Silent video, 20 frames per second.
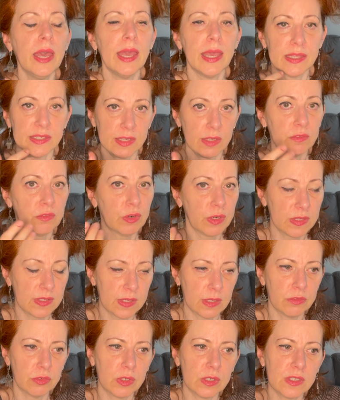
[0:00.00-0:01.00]
etc.,
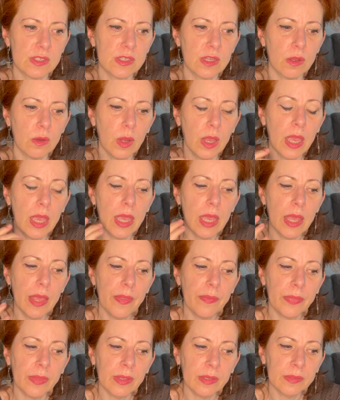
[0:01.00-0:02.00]
etc. So
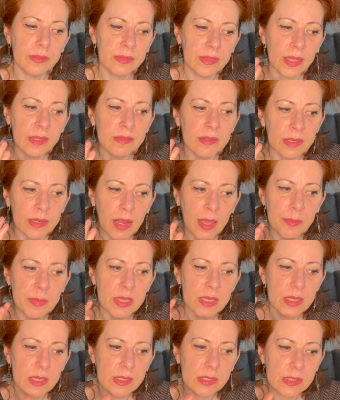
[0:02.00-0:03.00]
that
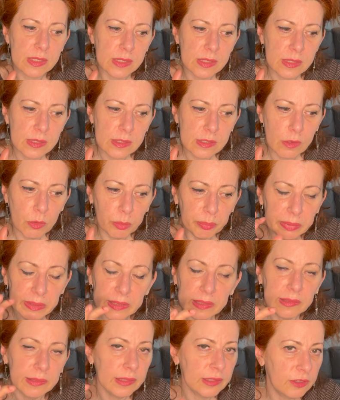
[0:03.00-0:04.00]
dynamic is
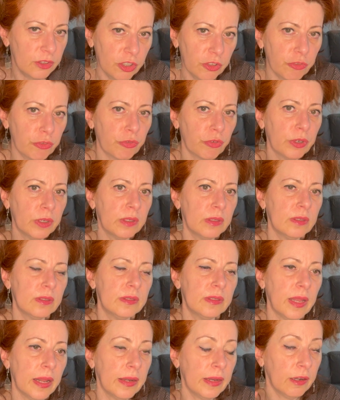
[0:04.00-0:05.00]
completely different
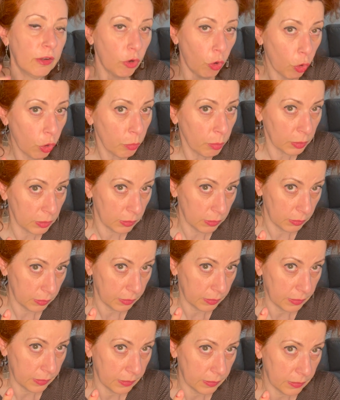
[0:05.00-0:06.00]
than in normal
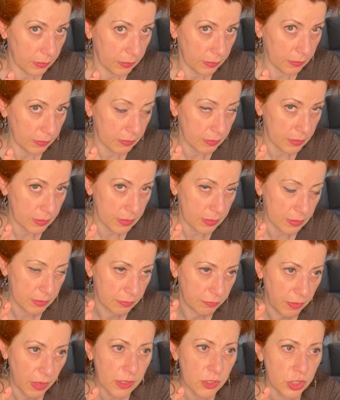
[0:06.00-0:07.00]

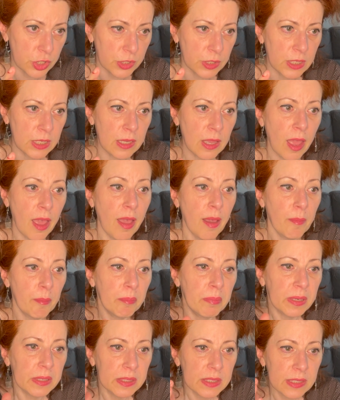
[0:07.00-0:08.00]
functioning.
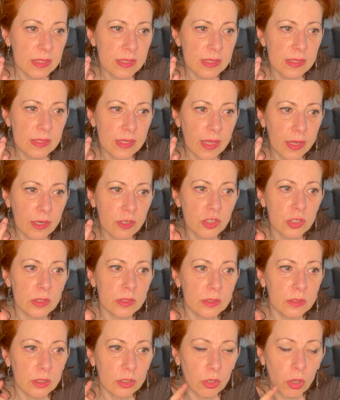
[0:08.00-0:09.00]
But this is actually
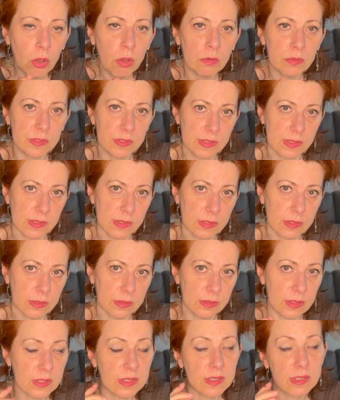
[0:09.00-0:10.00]
the cause.
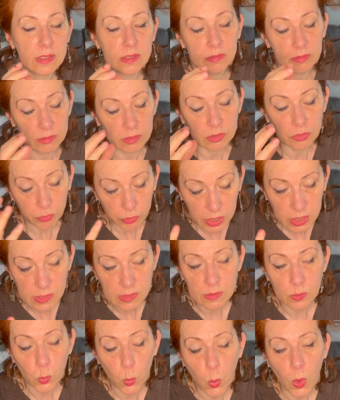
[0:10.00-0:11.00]
This is the
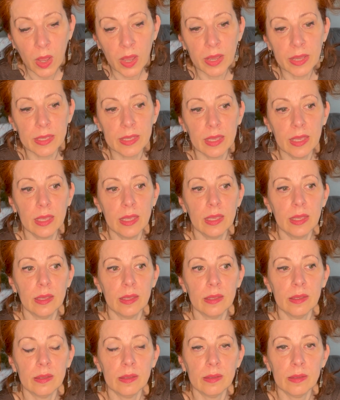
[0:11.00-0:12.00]
reason why
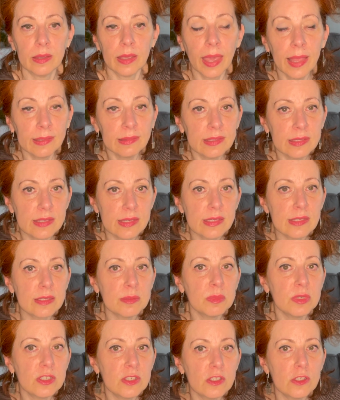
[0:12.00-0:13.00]
a healthy system
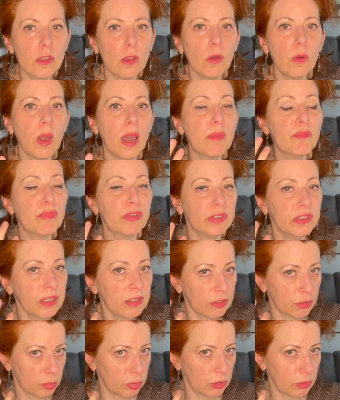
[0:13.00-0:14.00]
is so
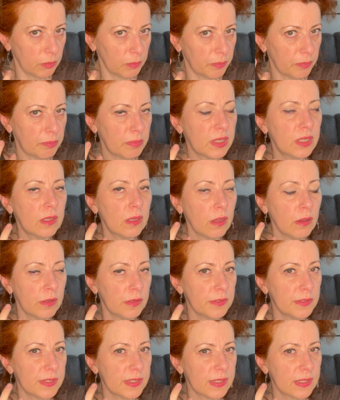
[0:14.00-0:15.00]
unpredictable,
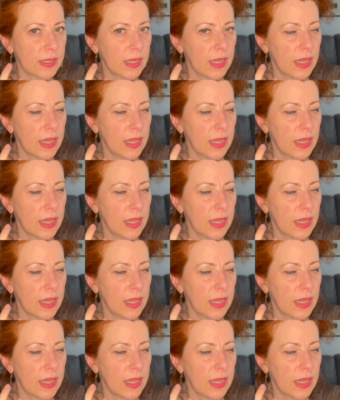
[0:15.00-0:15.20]
because